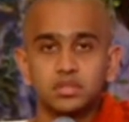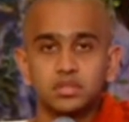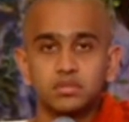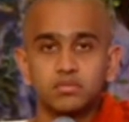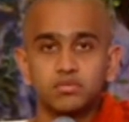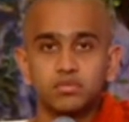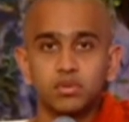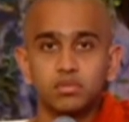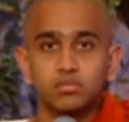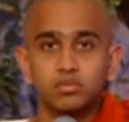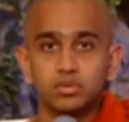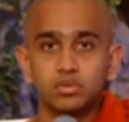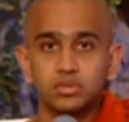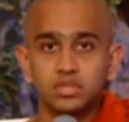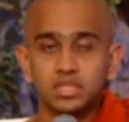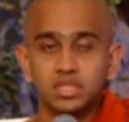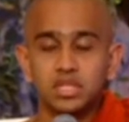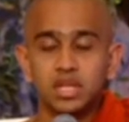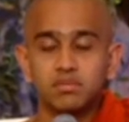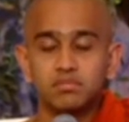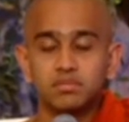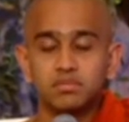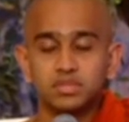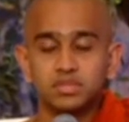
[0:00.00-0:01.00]
for Buddha
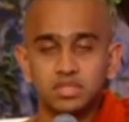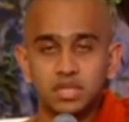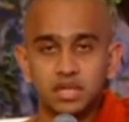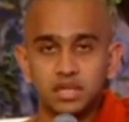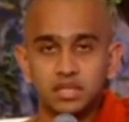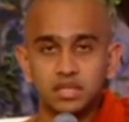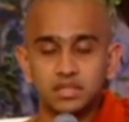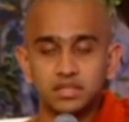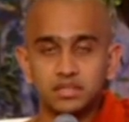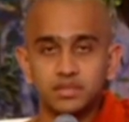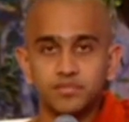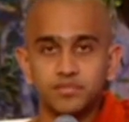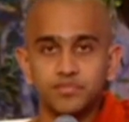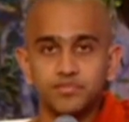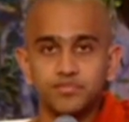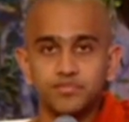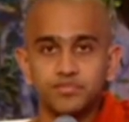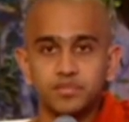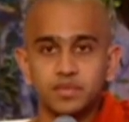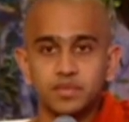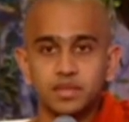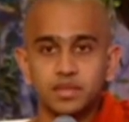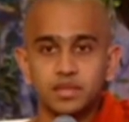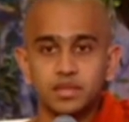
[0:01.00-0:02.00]
Dhamma Sangha,
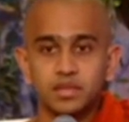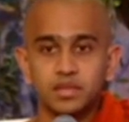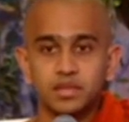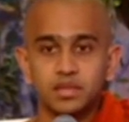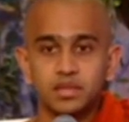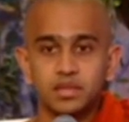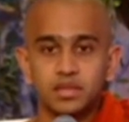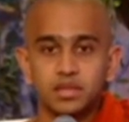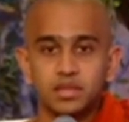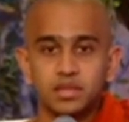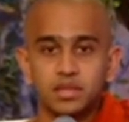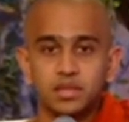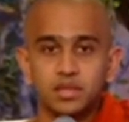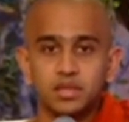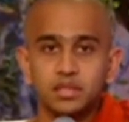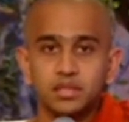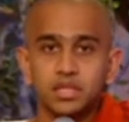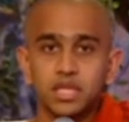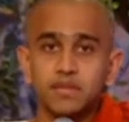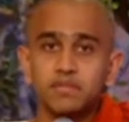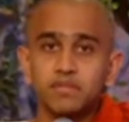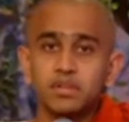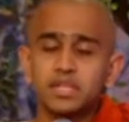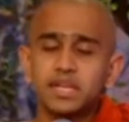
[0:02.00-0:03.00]

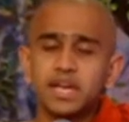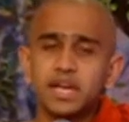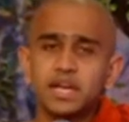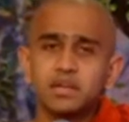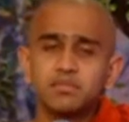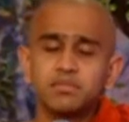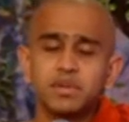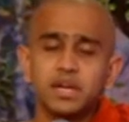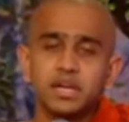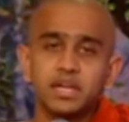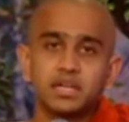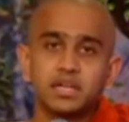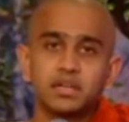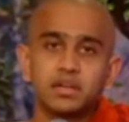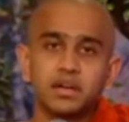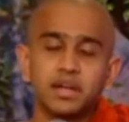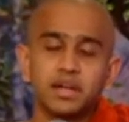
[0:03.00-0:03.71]
they will gain merit